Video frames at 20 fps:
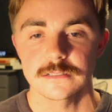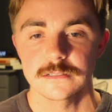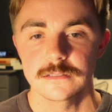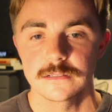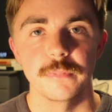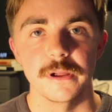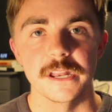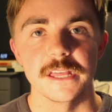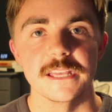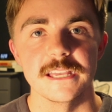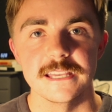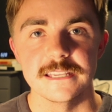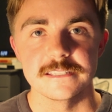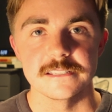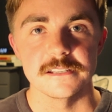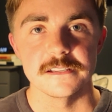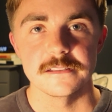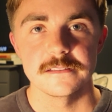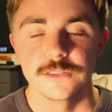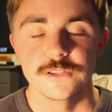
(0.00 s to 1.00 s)
But it
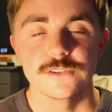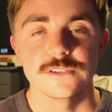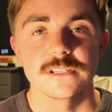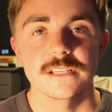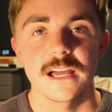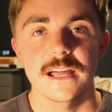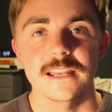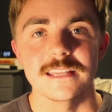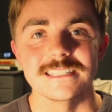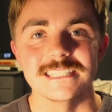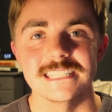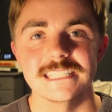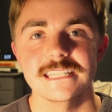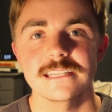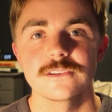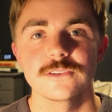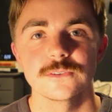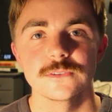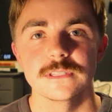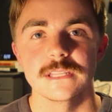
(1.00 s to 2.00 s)
isn't. There's not a
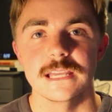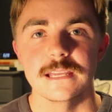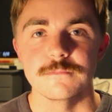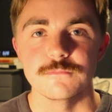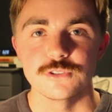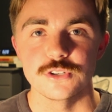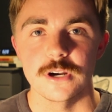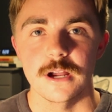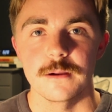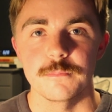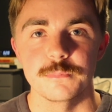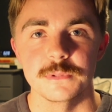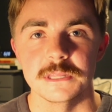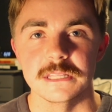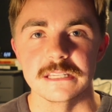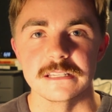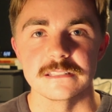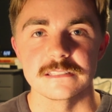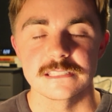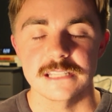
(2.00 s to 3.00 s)
single name drop in
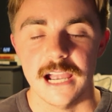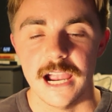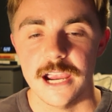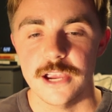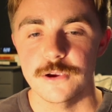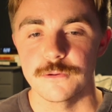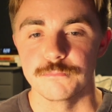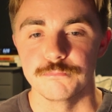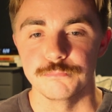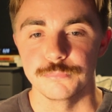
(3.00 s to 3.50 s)
the entire